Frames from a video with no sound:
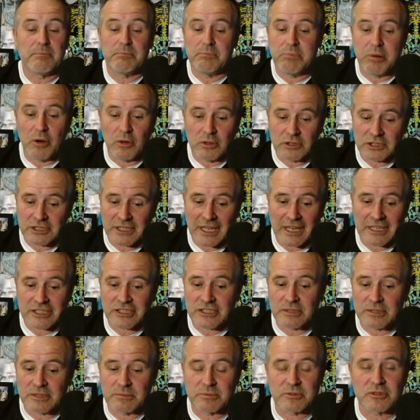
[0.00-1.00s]
So,
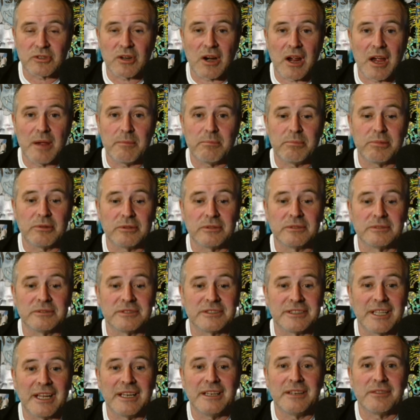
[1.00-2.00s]

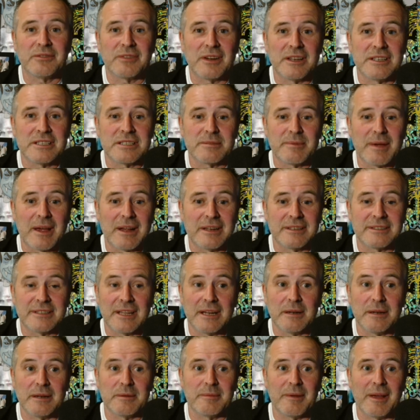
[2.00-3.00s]
and that's it for
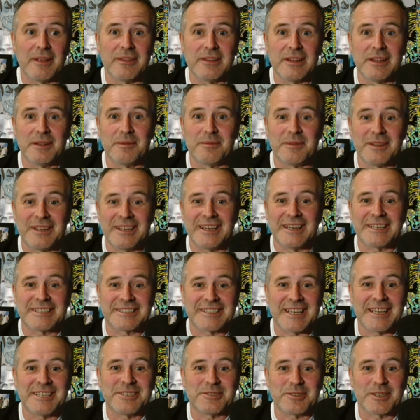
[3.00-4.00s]
tonight. Please
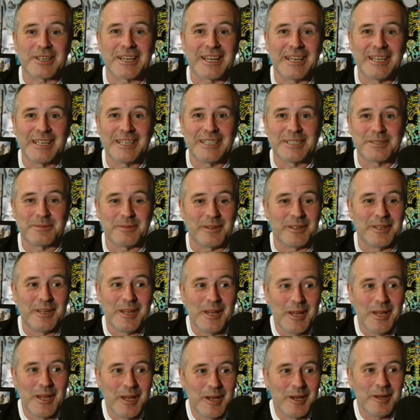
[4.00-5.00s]
remember, I
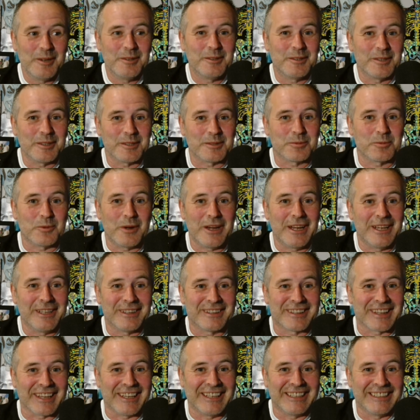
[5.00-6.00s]
have lots of different
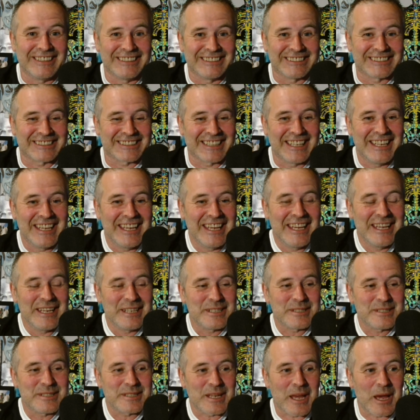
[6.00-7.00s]
subjects.
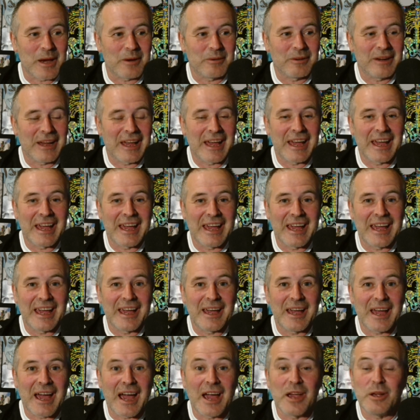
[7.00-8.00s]
Push that
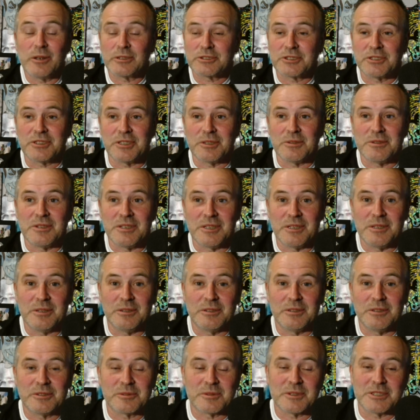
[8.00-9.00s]
subscribe button.
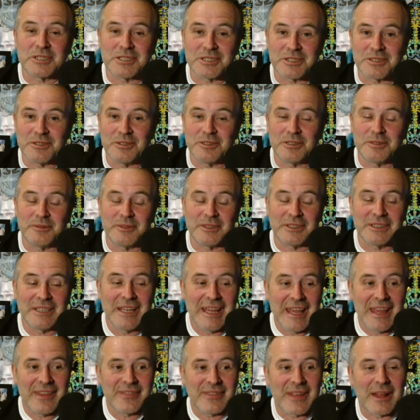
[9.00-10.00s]
Tell your friends about it.
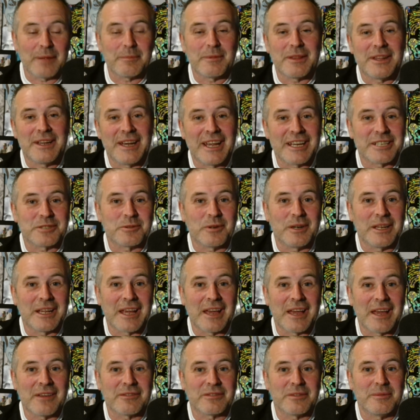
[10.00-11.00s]
Tell about the
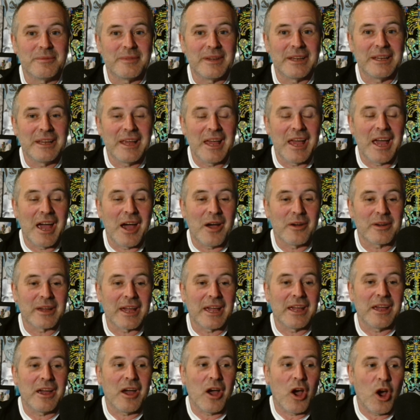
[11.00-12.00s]
eccentric Englishman
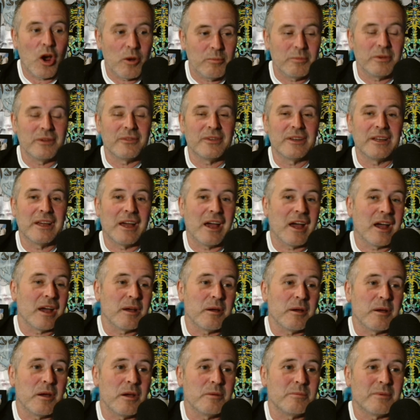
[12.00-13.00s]
who does weird
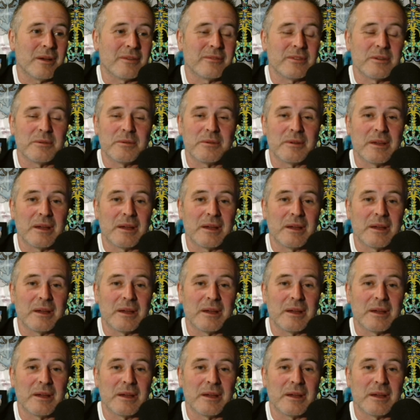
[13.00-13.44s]
things.